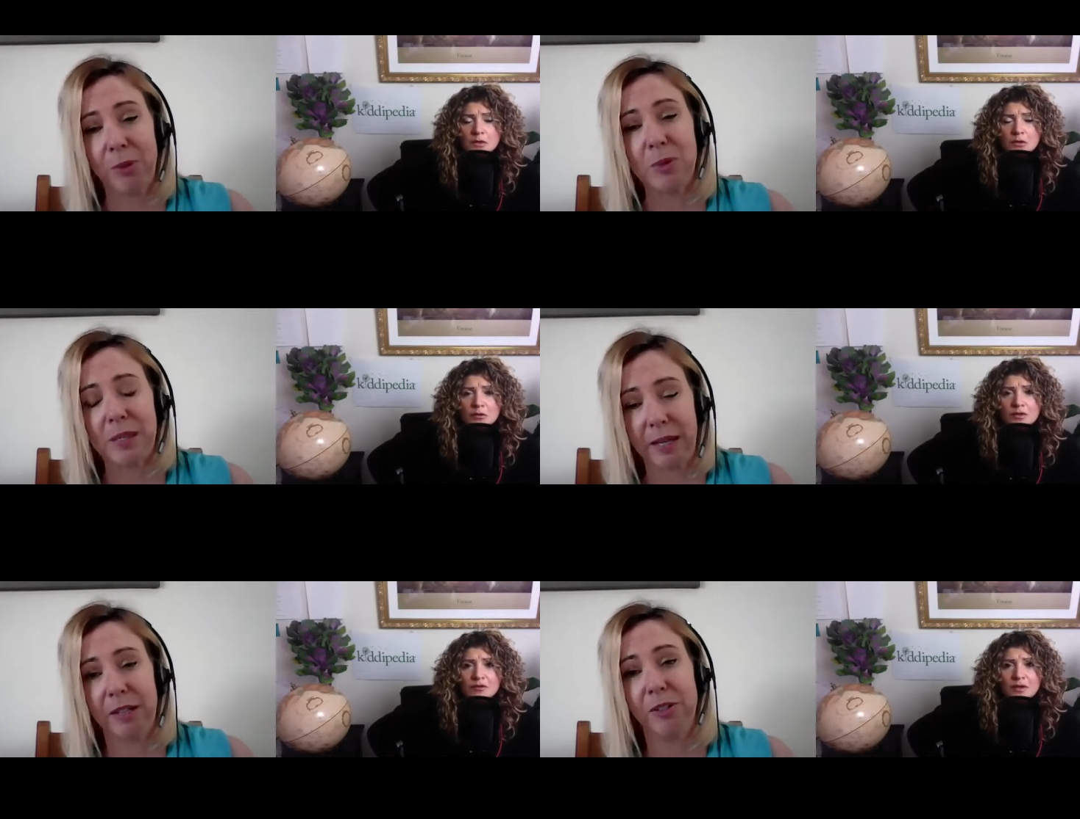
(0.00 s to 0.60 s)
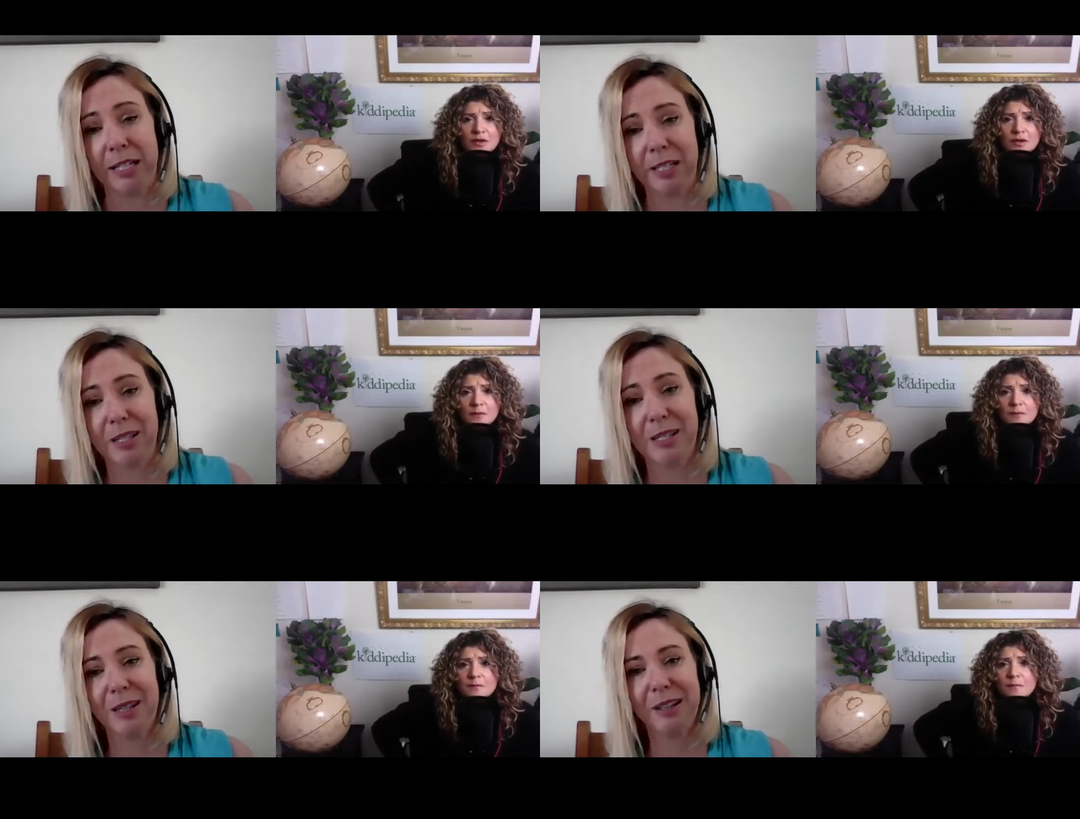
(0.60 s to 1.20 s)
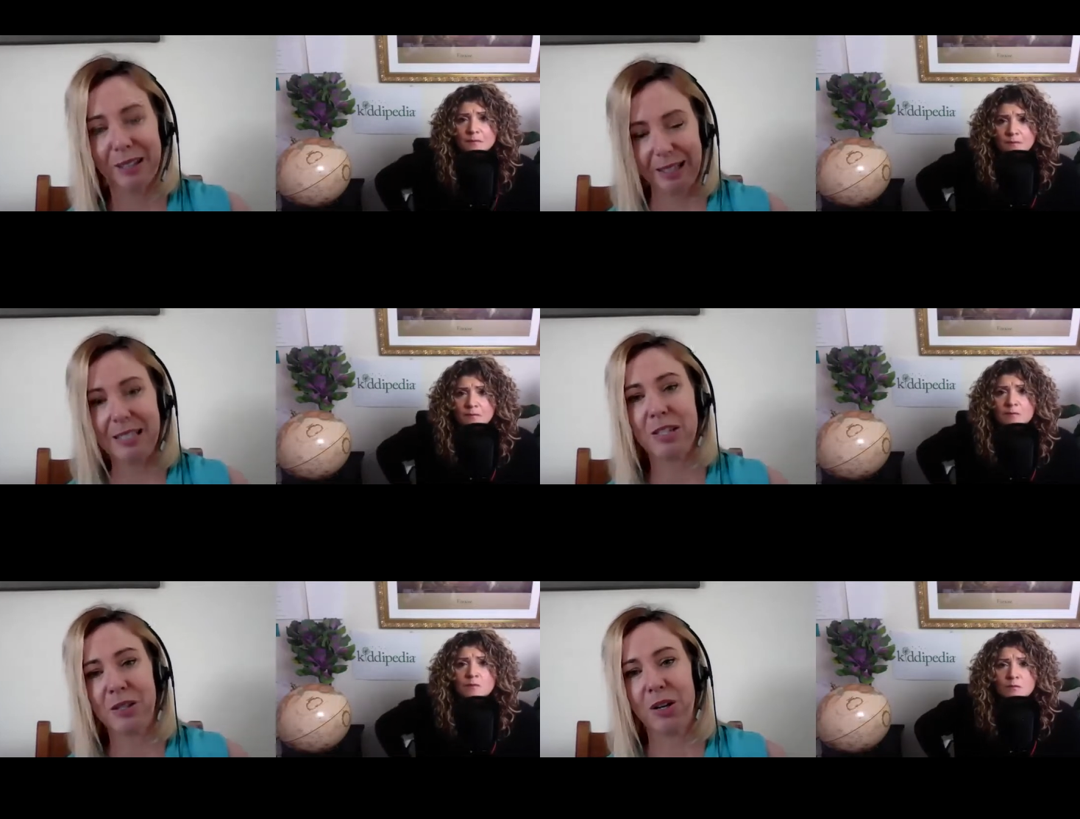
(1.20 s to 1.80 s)
Speaker 1: it was Terrific. that horrendous.
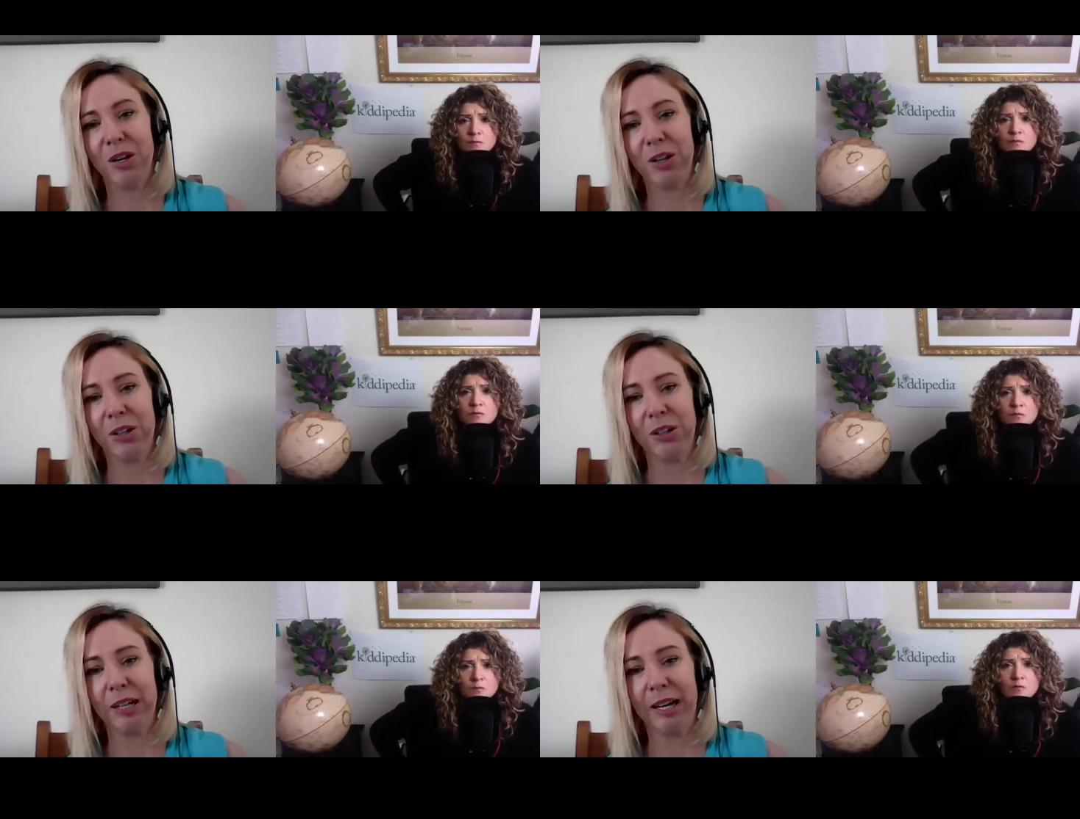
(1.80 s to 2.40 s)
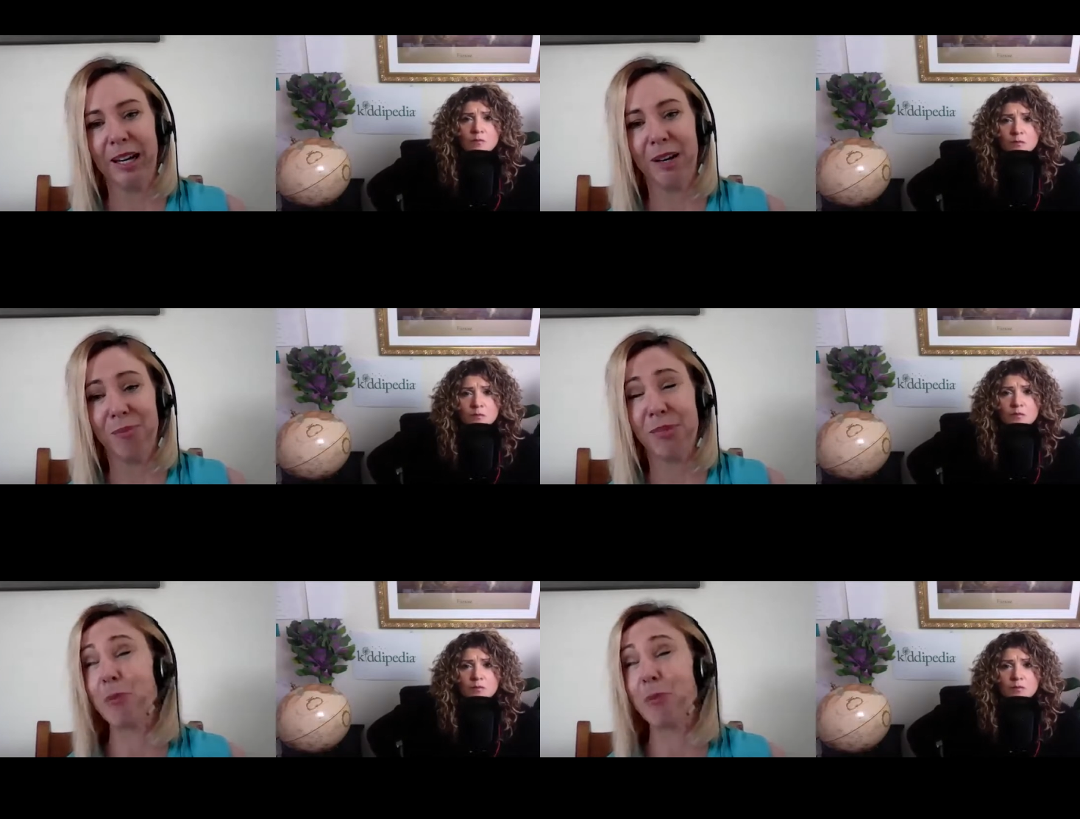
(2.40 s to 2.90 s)
So um,